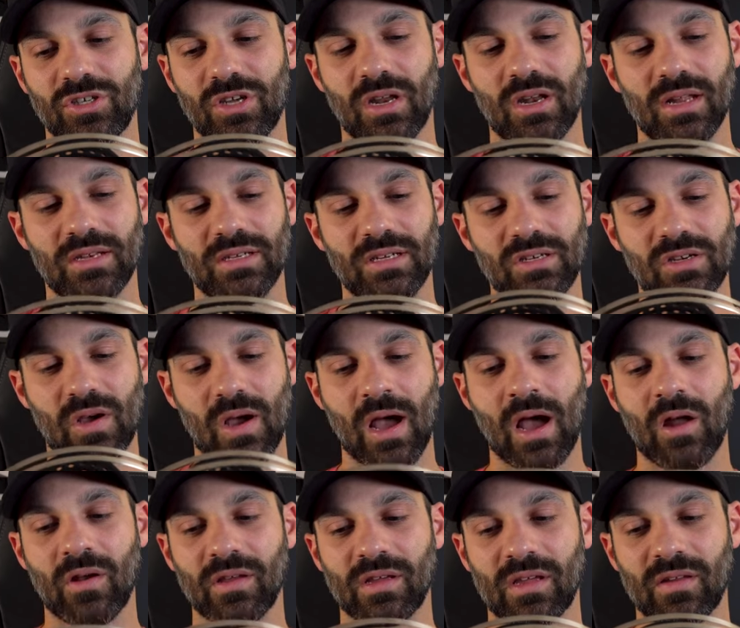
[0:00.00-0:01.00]
and I didn't know
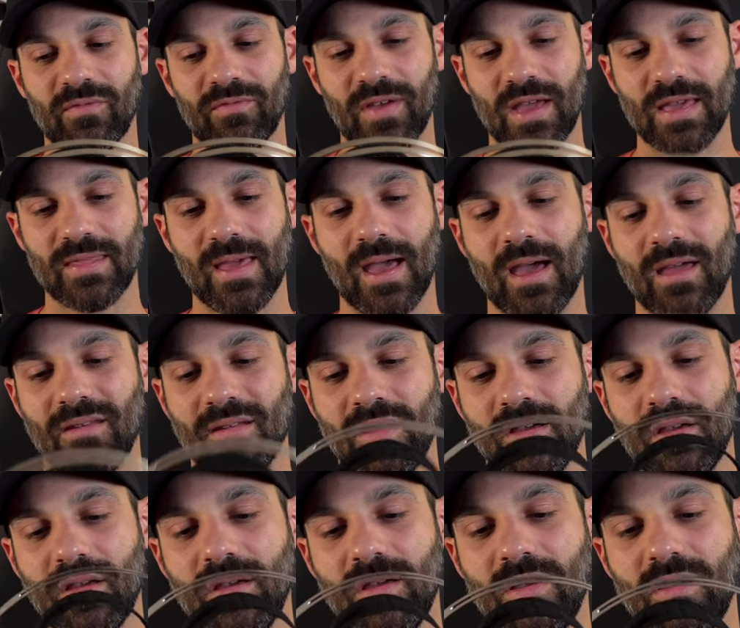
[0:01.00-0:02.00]
how to convey that.
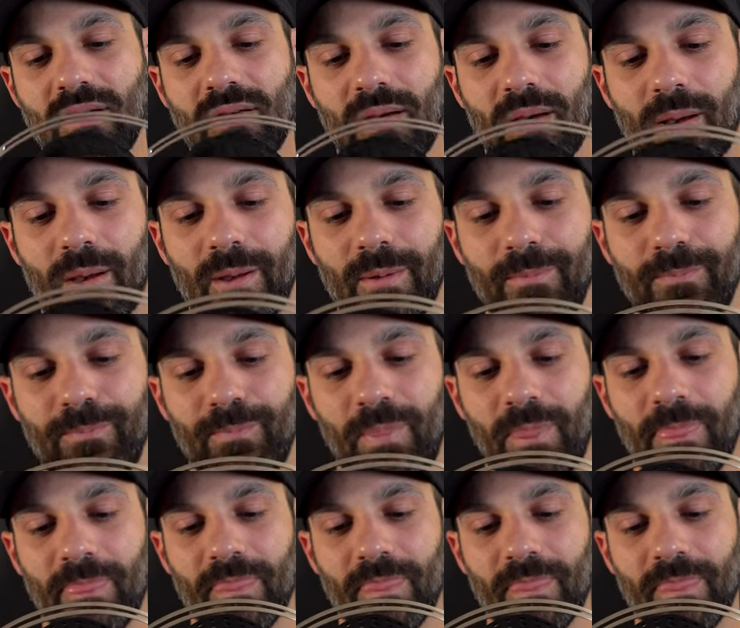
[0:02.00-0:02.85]
Um,